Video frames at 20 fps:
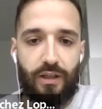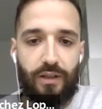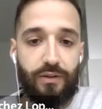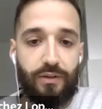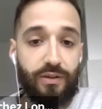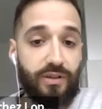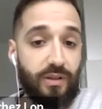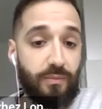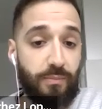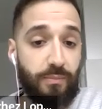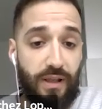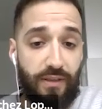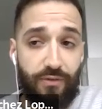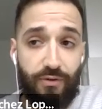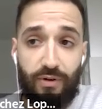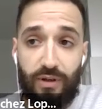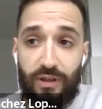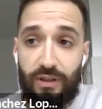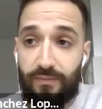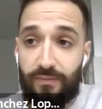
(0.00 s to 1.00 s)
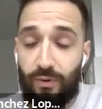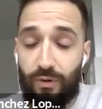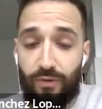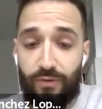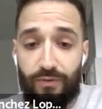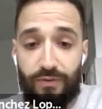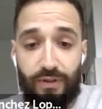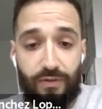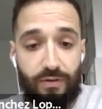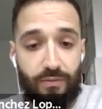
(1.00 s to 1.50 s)
There's a plethora
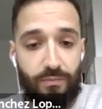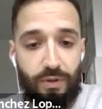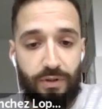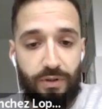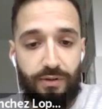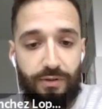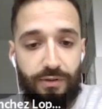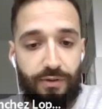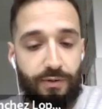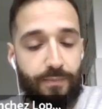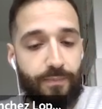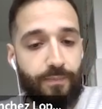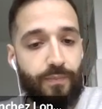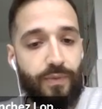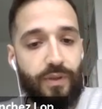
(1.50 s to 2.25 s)
of different models,